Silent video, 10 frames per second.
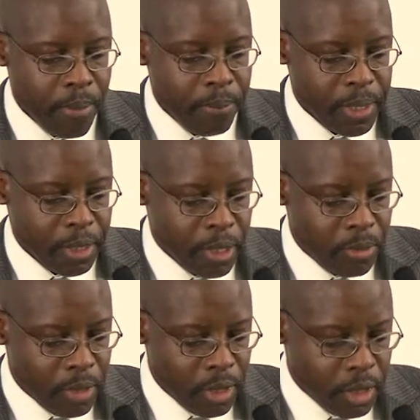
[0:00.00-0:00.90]
But the
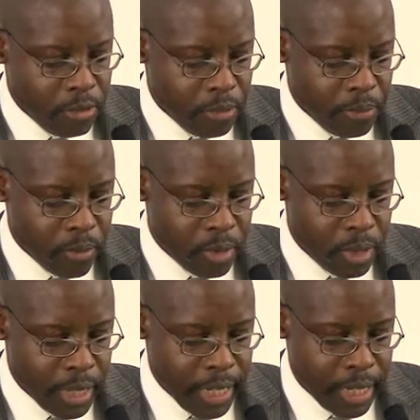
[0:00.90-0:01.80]
community
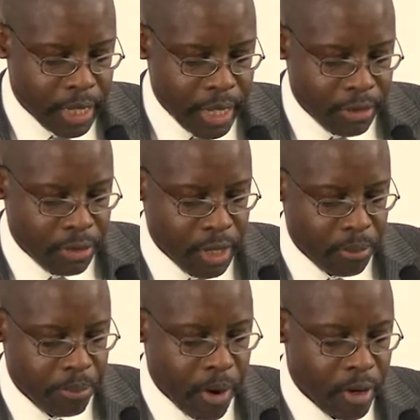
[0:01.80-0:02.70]
support, and I
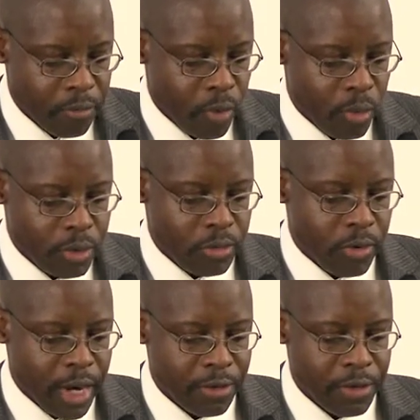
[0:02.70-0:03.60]
think part of what was
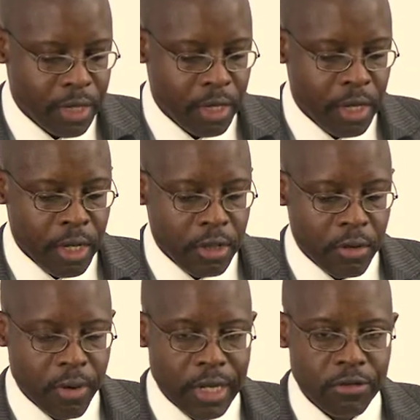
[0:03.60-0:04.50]
driving the
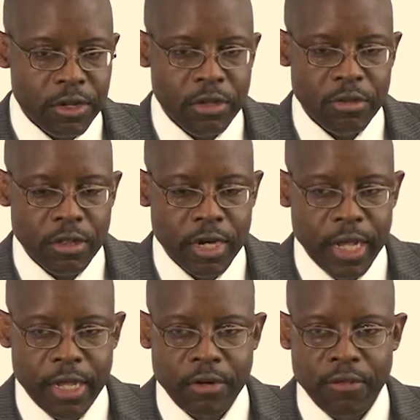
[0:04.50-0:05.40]
crises and the
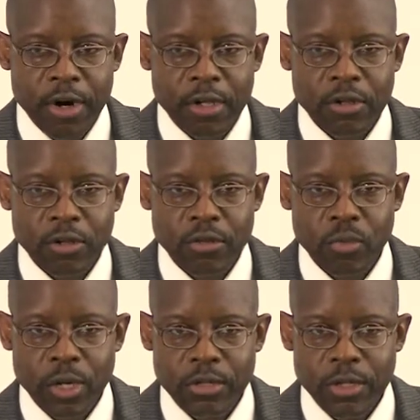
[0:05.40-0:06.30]
negative articles
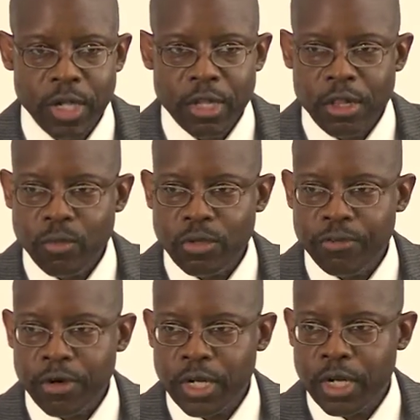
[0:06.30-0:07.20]
was there was
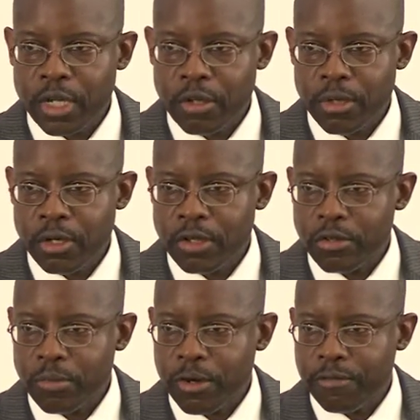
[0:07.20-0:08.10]
very little community
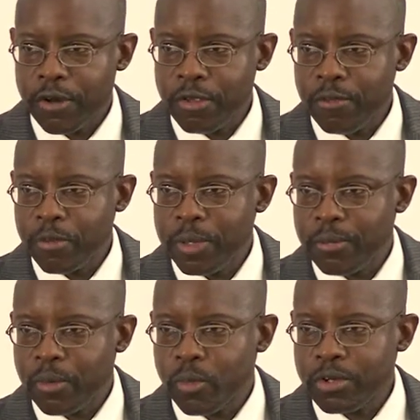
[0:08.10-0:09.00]
support. Very few
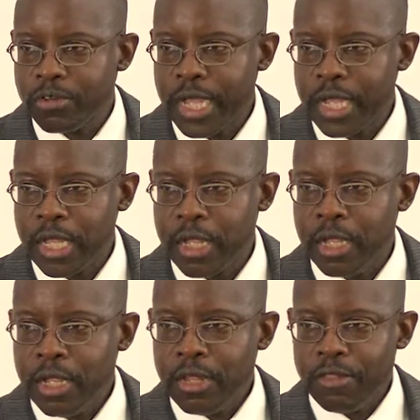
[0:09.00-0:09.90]
people were saying
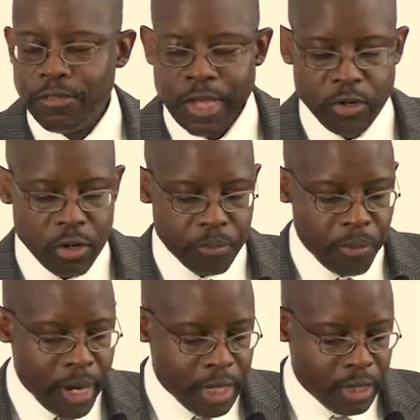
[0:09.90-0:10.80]
that they took
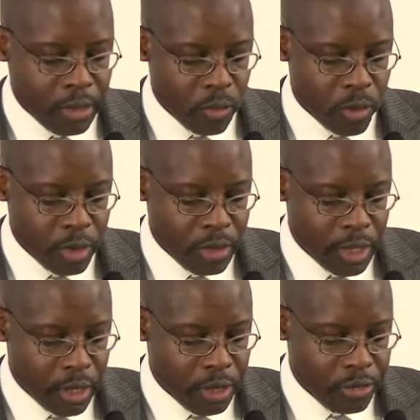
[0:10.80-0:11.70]
pride in the work
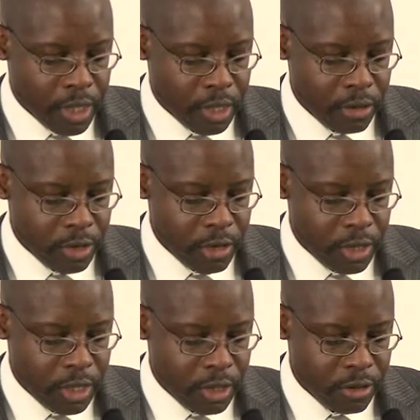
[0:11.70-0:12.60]
that Los Angeles
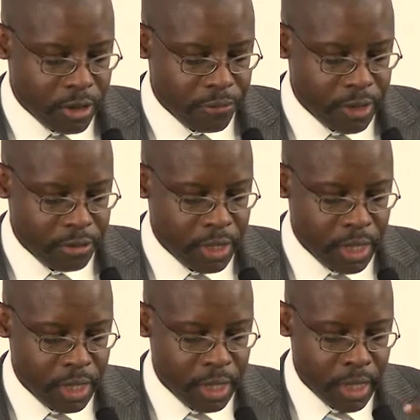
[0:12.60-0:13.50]
County DCFS
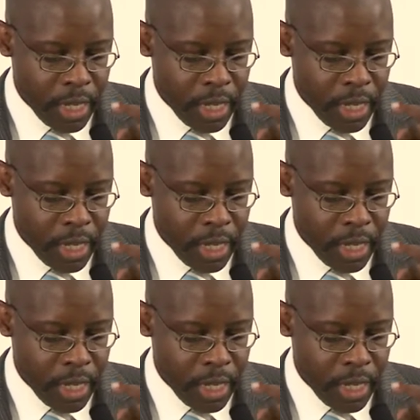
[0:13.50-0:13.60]
did.